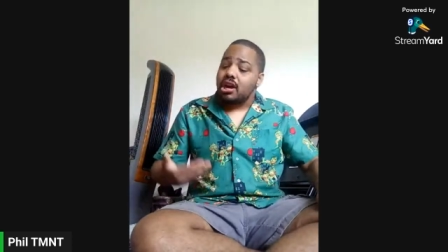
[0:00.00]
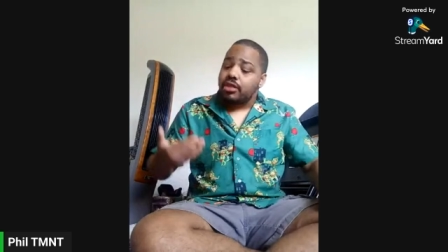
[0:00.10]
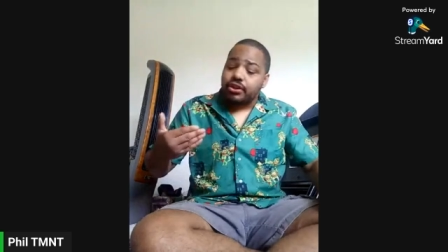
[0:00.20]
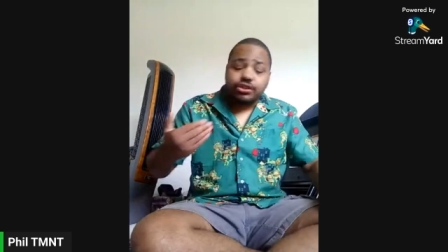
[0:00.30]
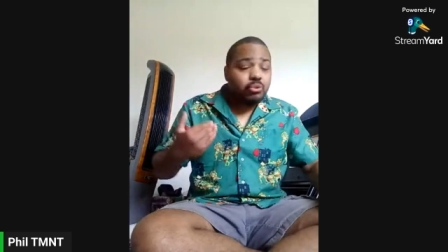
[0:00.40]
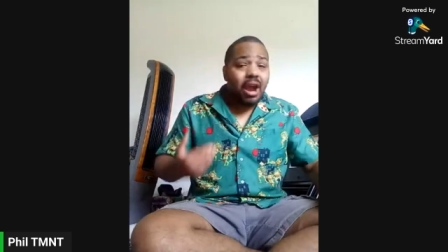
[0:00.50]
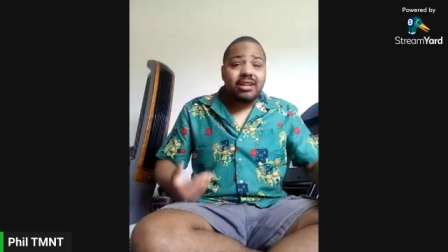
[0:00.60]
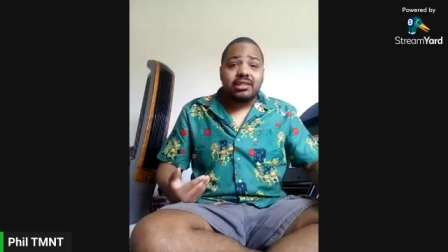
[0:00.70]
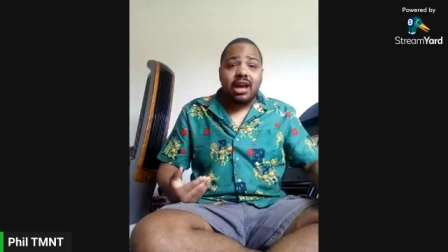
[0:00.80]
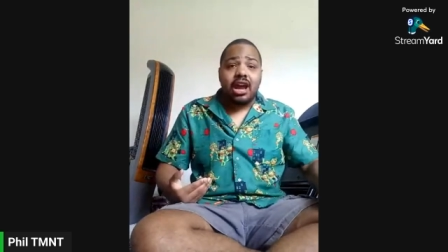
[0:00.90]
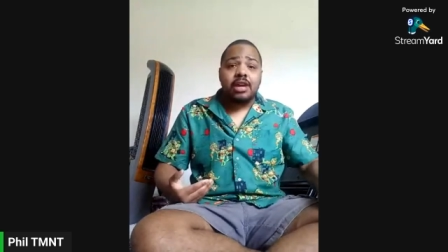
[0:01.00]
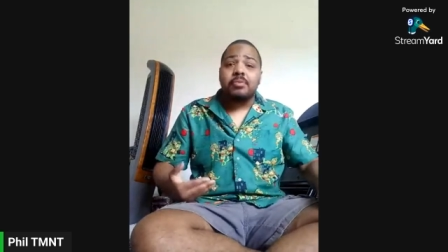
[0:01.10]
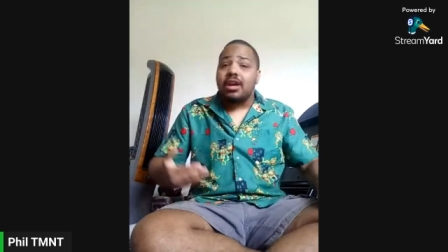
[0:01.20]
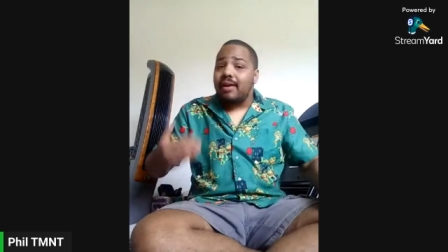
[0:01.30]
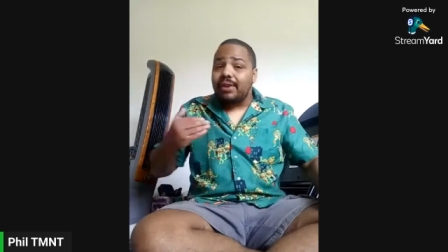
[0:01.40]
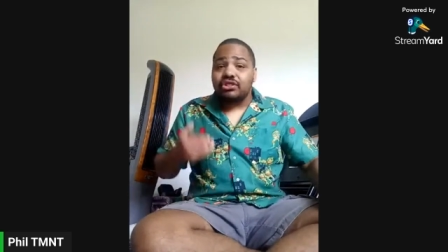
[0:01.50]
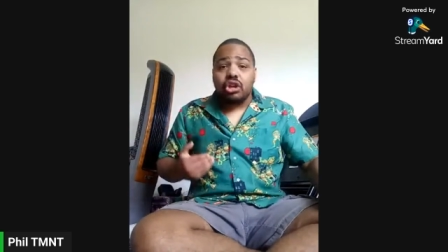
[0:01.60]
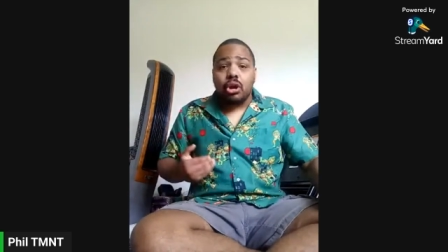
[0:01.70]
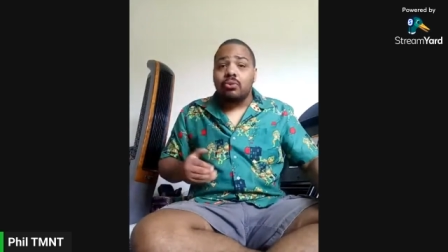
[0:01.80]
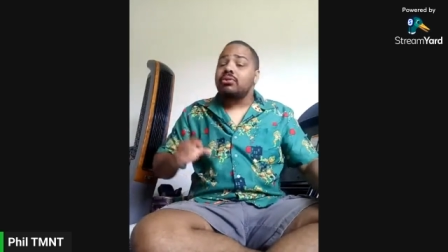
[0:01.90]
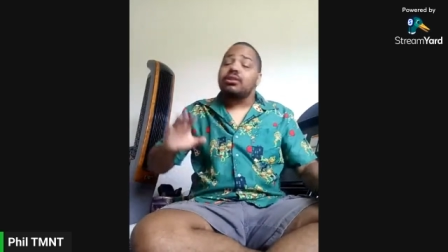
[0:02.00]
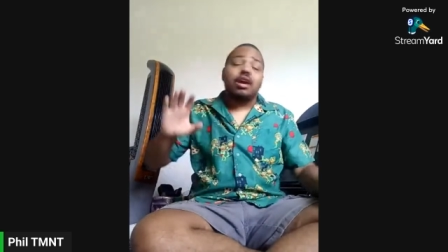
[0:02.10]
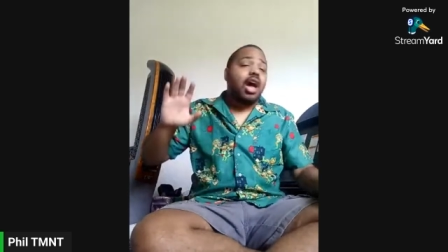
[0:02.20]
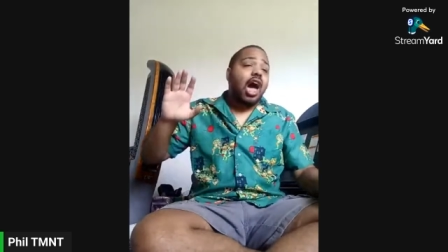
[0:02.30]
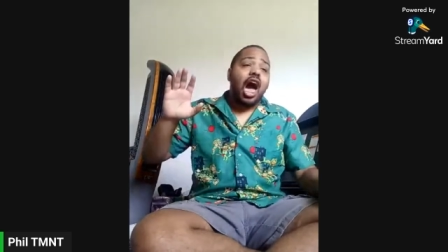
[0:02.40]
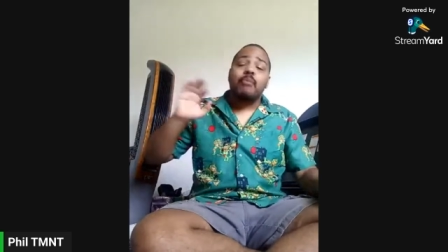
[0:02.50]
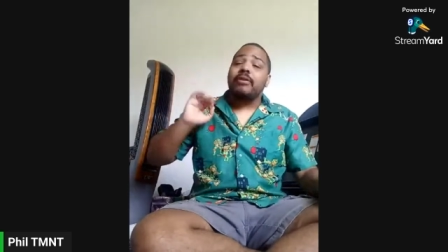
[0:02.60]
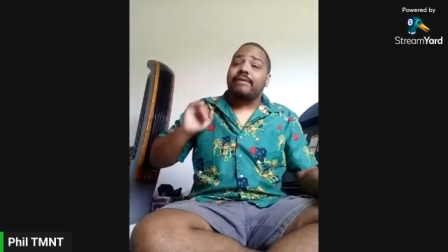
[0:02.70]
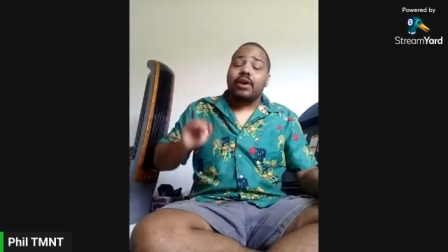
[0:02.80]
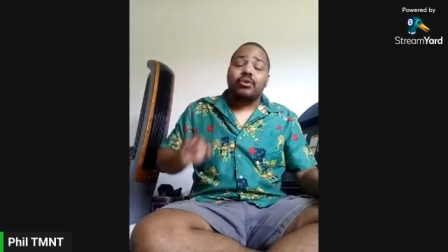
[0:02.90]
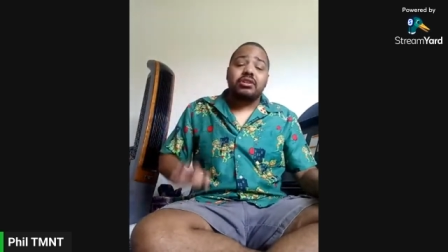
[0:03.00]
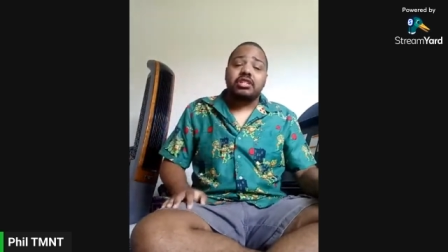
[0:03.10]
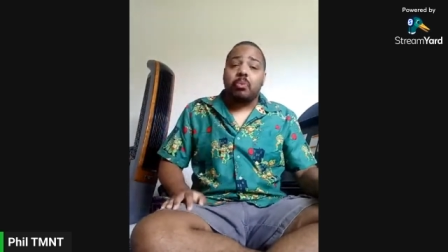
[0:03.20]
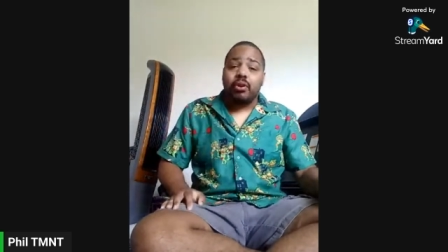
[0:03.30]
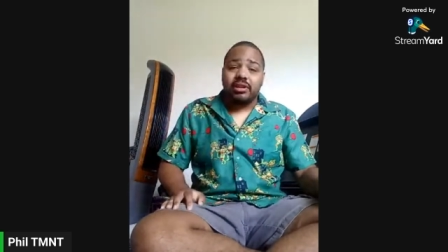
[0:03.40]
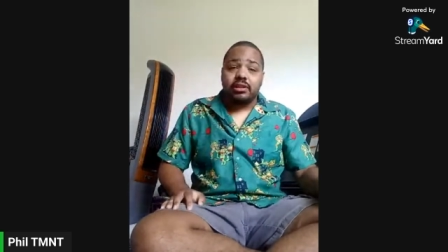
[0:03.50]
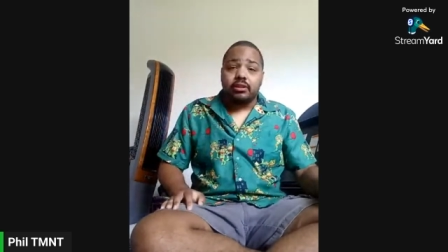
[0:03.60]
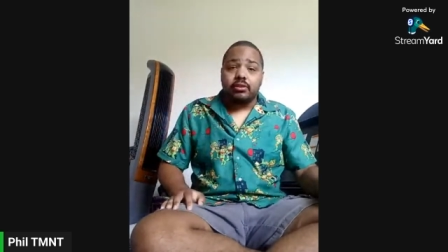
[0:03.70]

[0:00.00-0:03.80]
This is the right time. If they don't, I'll be very disappointed.